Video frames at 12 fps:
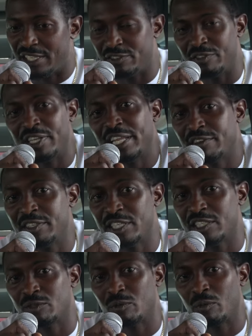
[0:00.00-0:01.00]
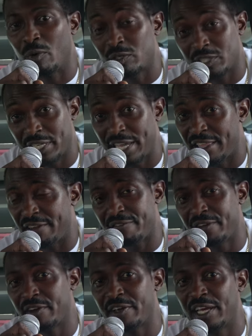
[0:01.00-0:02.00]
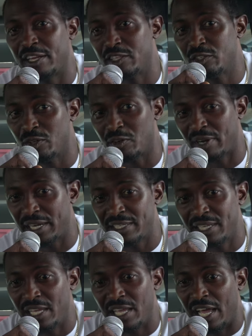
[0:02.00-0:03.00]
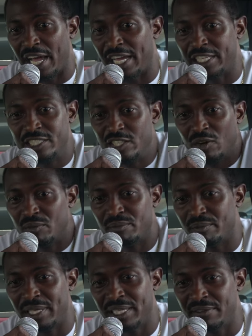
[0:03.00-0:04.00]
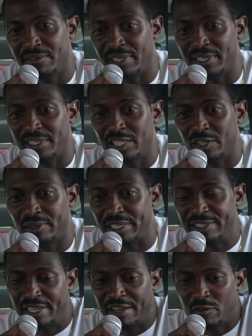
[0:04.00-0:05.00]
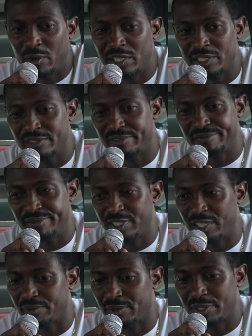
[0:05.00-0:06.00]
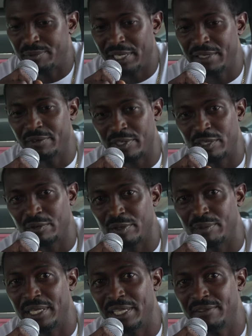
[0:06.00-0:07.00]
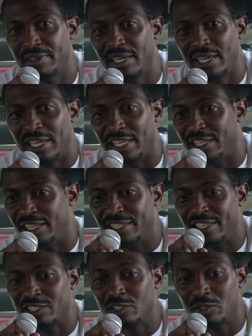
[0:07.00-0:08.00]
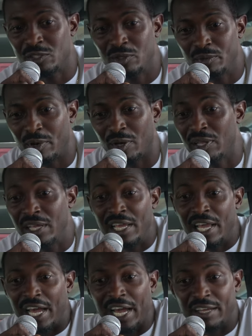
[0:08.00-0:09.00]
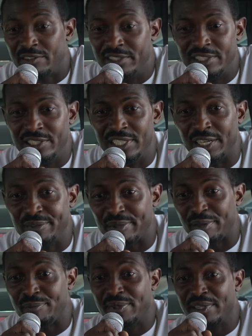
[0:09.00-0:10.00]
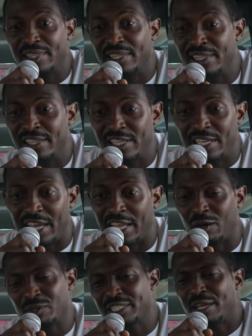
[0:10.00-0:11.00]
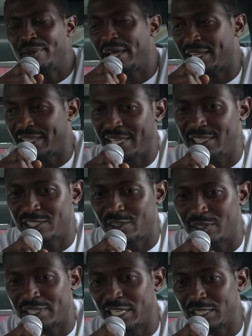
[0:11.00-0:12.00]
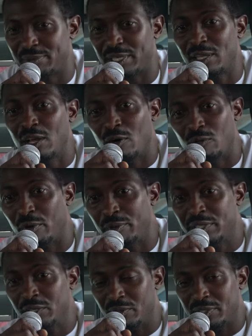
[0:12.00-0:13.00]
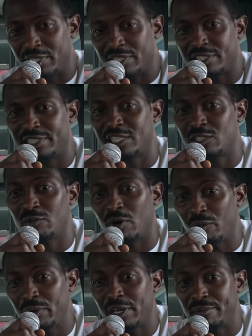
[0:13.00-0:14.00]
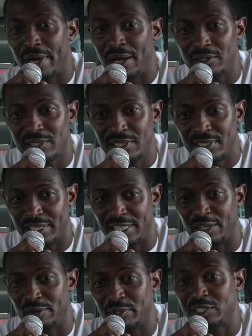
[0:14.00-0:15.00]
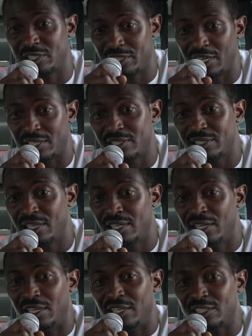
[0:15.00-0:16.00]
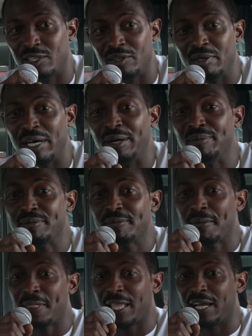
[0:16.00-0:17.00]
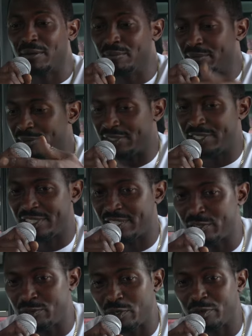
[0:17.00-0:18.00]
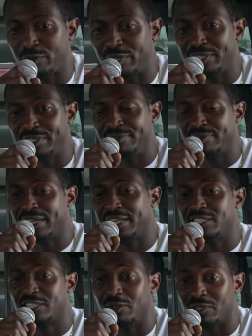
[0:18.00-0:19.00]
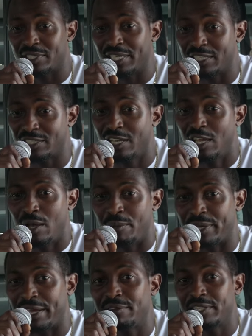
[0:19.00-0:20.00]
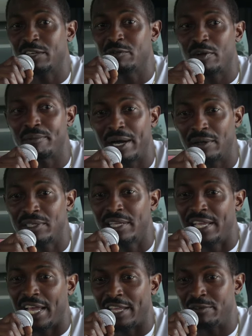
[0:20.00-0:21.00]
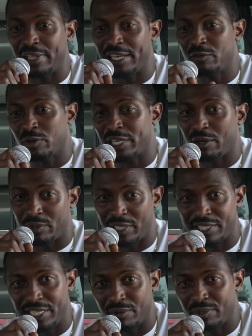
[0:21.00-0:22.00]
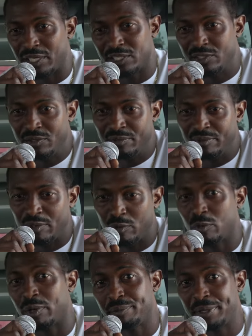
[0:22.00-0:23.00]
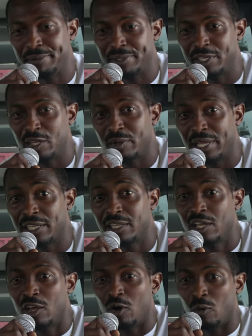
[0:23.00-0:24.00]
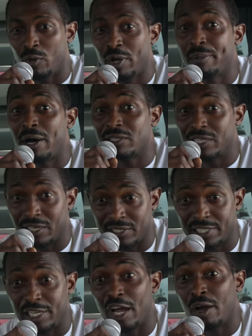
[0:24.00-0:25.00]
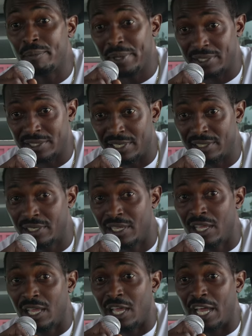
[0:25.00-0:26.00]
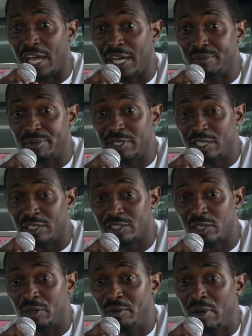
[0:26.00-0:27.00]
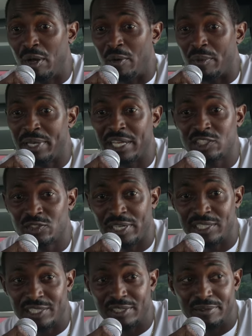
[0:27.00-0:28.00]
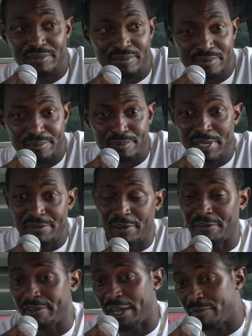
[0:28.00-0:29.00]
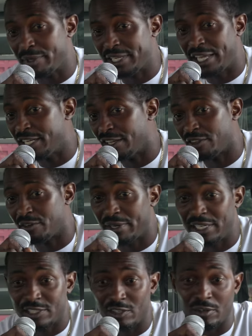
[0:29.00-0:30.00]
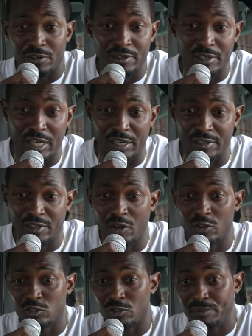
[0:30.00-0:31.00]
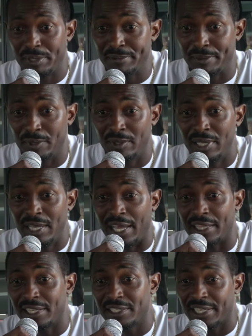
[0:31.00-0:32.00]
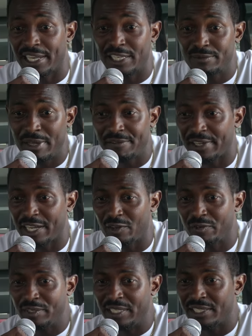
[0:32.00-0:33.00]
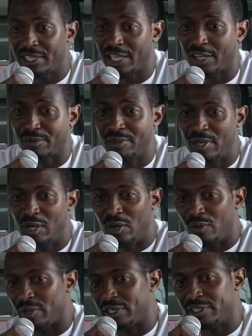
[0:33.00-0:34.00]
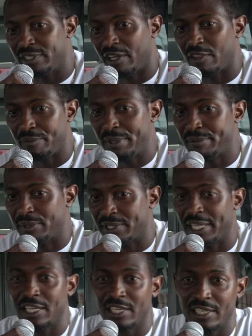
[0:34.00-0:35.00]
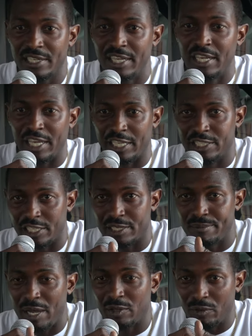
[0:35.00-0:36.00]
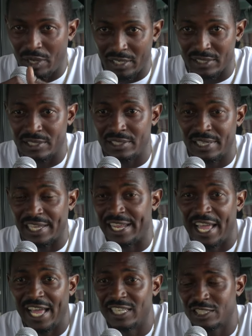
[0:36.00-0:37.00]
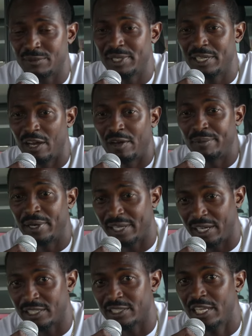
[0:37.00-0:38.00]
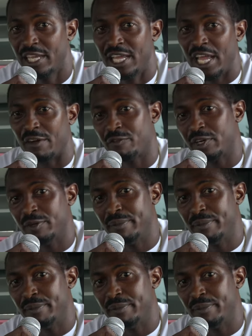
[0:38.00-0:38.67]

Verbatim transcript: you literally just work together and figure it out and do it right. Uh, don't believe in, you know, and everyone is, you know, could believe what they want to believe in, in this YouTube world. And you know, and I will say I'm not against certain things, but what we do is just stick to what we are about, you know, which is us. So um, um, I don't want to even get into those things, but everything we're about, and anyone that want to deal with us, you we want people to know that we're about us and our business. Um, you know, so we're not trying to beef or fight with any other race or, or uh, culture or people and things like that. As a matter of fact, I don't really care what other people think. It's just about us, and it has to be about us if we're to